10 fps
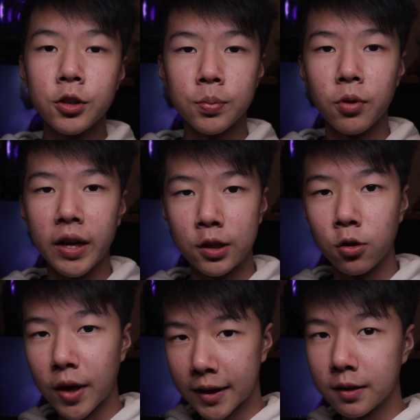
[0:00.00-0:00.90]
you're spraying
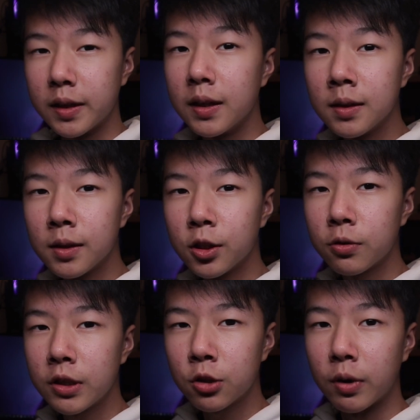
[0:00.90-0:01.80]
directly into the
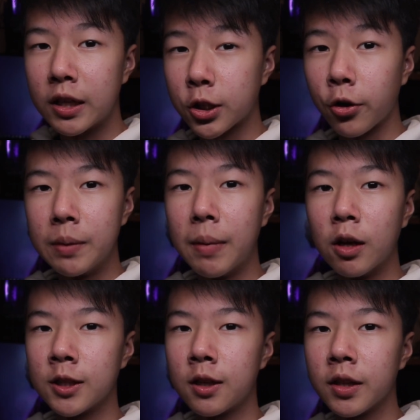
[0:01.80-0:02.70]
switch when it's already
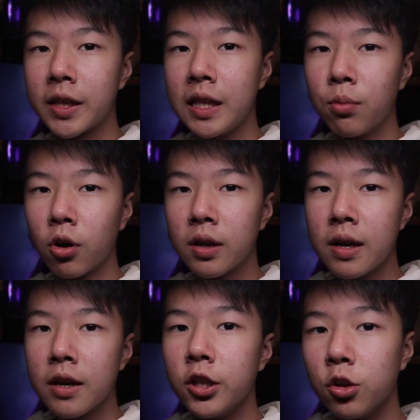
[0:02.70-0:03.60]
mounted on the keyboard,
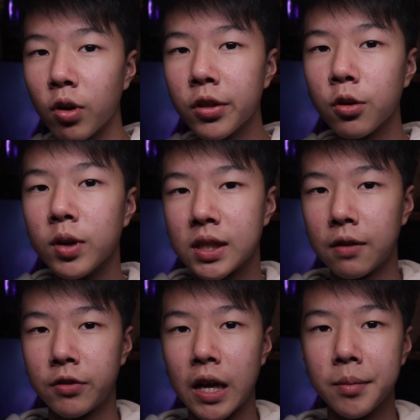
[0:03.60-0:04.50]
you run the risk
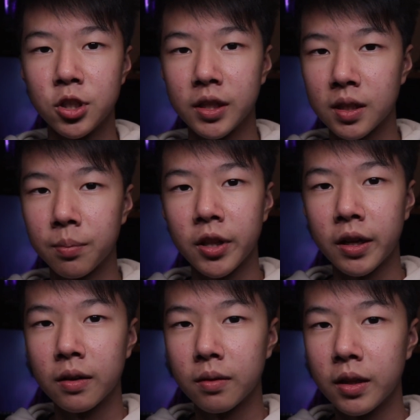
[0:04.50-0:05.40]
of damaging
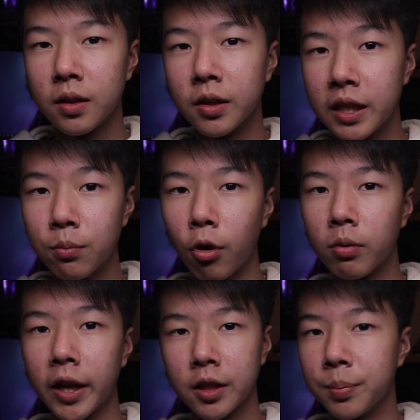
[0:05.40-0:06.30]
something in the keyboard,
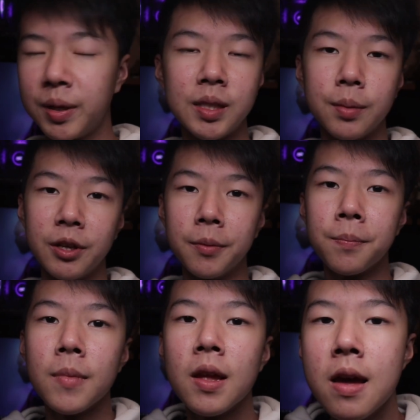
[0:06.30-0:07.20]
like the PCB.
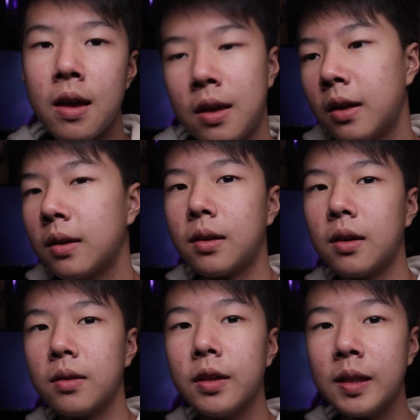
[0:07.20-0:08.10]

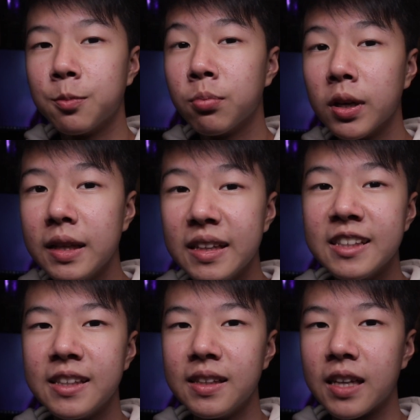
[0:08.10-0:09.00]
It's pretty
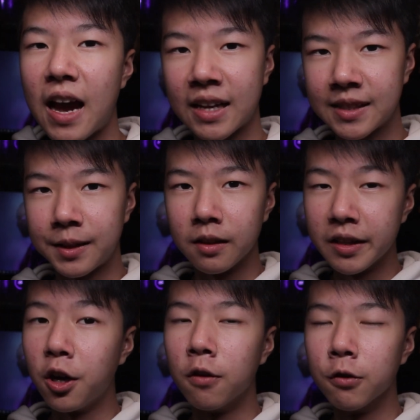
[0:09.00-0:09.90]
easy to
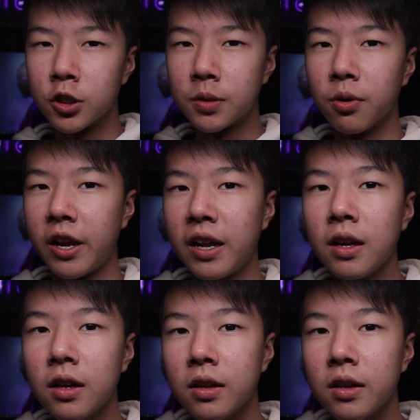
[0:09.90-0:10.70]
accidentally overspray